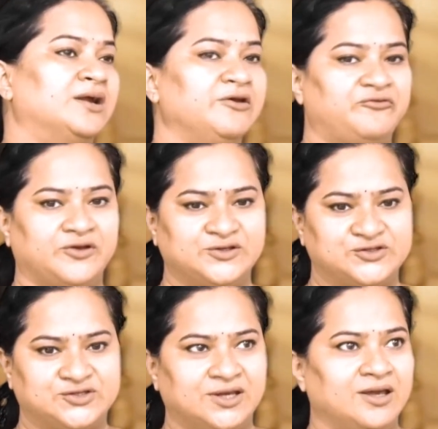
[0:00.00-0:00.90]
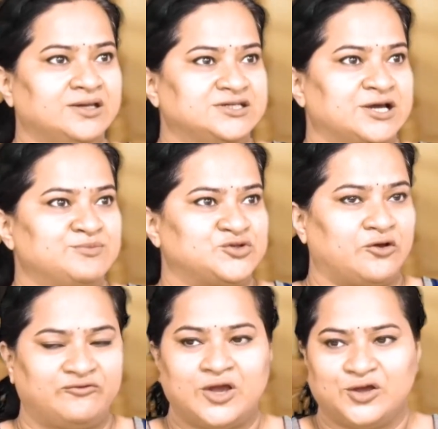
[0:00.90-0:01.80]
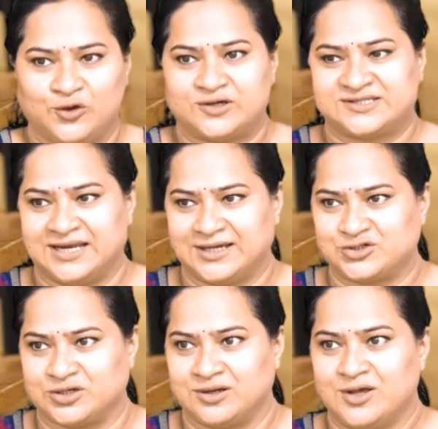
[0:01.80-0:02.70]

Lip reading: difference in terms of your selection.